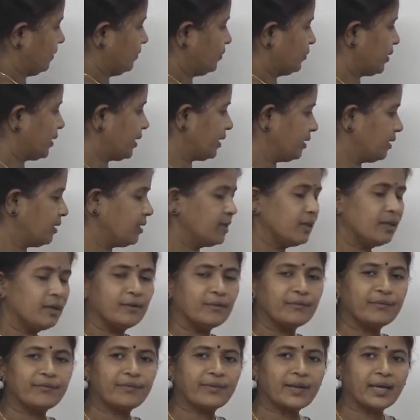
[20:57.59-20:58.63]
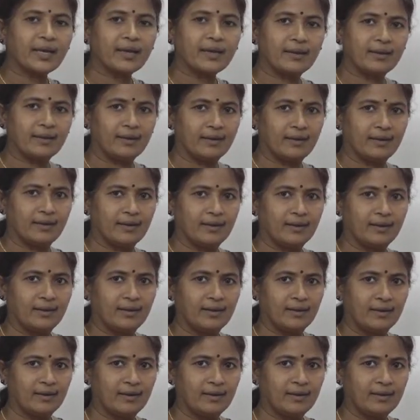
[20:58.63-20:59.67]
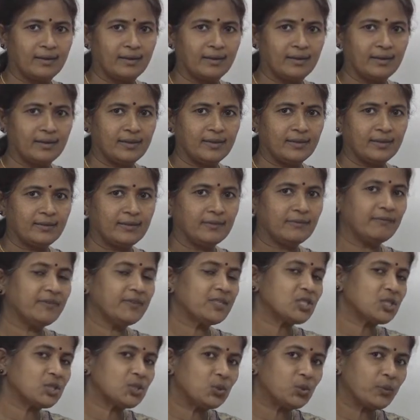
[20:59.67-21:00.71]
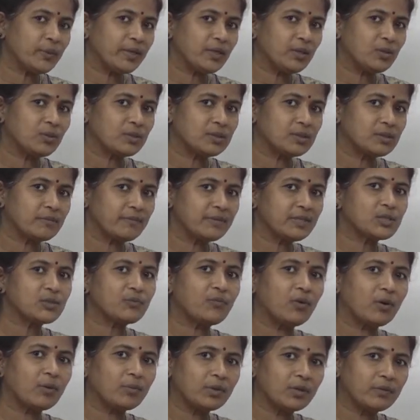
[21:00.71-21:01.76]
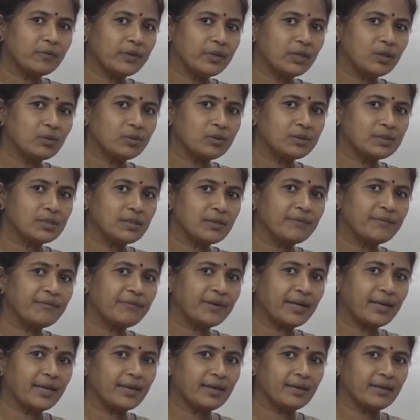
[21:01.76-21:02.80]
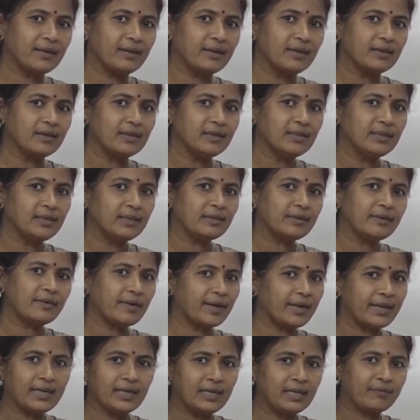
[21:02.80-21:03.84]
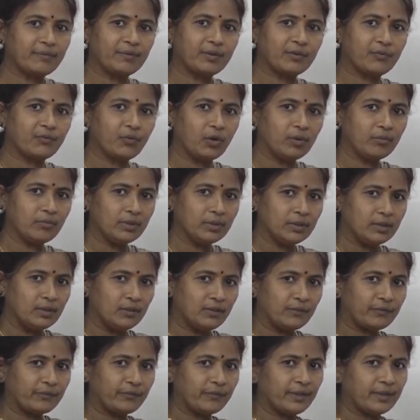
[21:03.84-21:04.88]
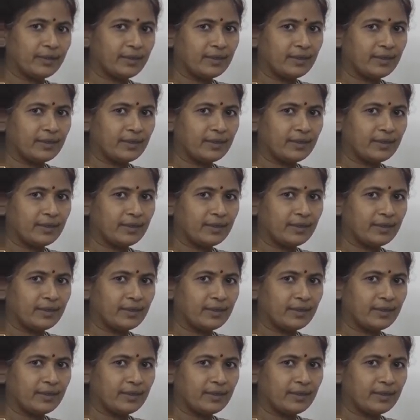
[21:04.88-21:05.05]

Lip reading: 3. Frail. Which do we use? Which form do we use? Frail. Try left form, for